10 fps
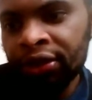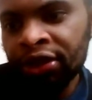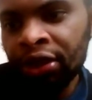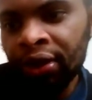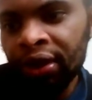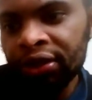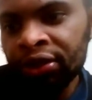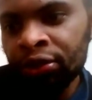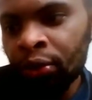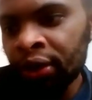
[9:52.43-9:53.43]

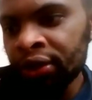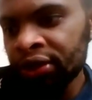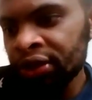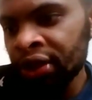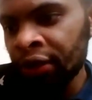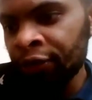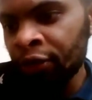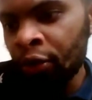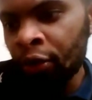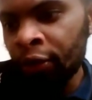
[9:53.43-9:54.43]
cigarettes once and
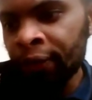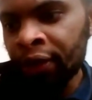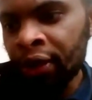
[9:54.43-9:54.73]
for all.